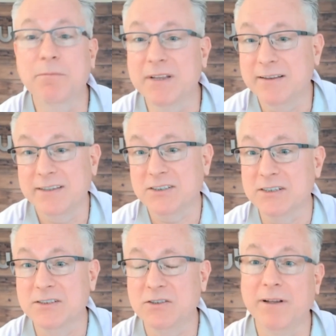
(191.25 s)
that this
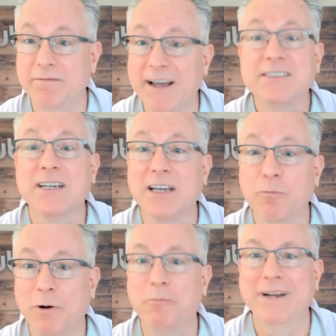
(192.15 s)
is investing in
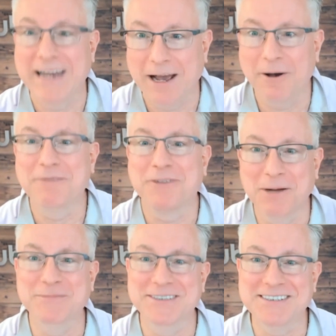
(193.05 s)
what we now have
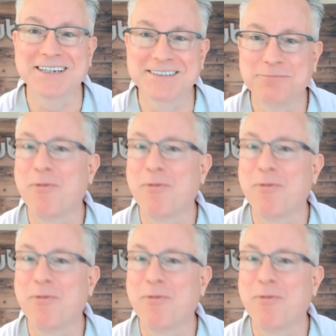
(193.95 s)
come to see as